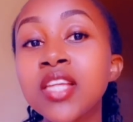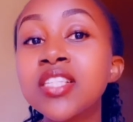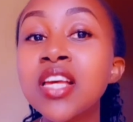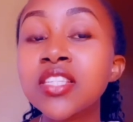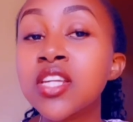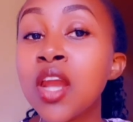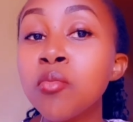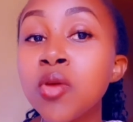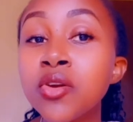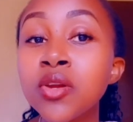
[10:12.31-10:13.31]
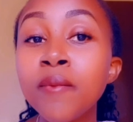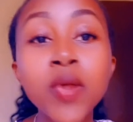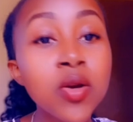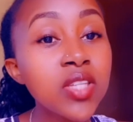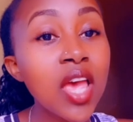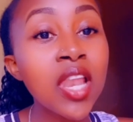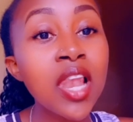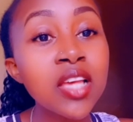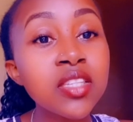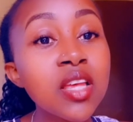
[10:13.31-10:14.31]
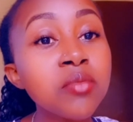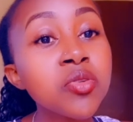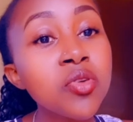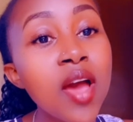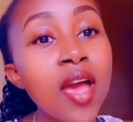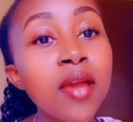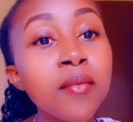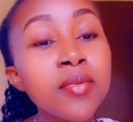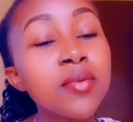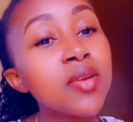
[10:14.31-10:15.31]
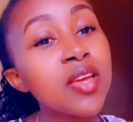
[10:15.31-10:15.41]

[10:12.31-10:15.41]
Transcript: just grab your remote and let's subscribe.